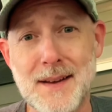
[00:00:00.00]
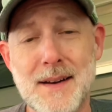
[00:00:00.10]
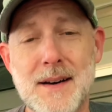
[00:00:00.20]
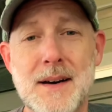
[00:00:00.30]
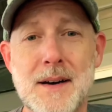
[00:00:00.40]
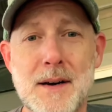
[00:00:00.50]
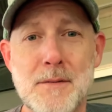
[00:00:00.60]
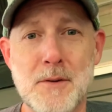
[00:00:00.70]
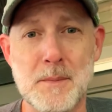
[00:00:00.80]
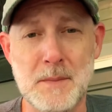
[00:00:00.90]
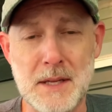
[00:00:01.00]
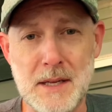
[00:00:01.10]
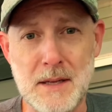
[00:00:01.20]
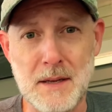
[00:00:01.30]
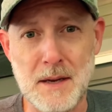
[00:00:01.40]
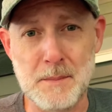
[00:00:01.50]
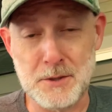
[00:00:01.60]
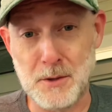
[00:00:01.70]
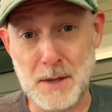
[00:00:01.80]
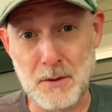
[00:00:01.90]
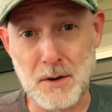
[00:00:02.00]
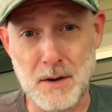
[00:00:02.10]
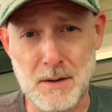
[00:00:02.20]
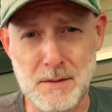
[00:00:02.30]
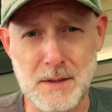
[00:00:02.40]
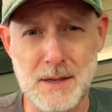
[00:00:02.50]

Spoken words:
from the Mystery Mail Call.